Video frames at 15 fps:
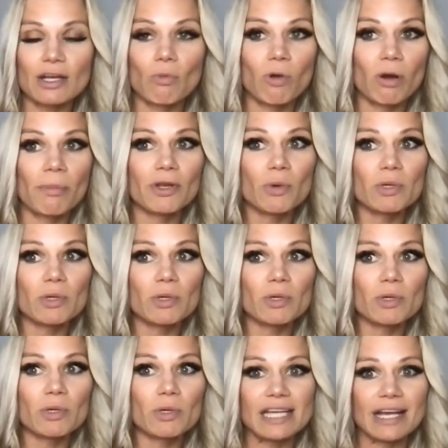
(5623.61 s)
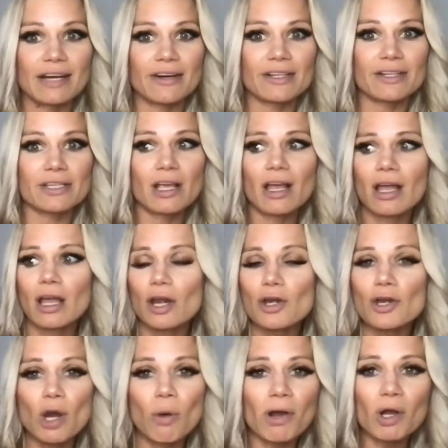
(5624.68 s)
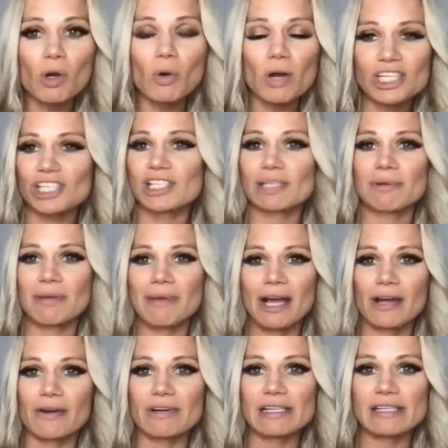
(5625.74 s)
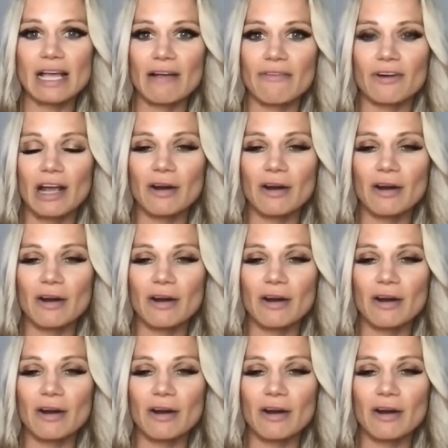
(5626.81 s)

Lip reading: A woman who has high standards, no one questions my boundaries ever.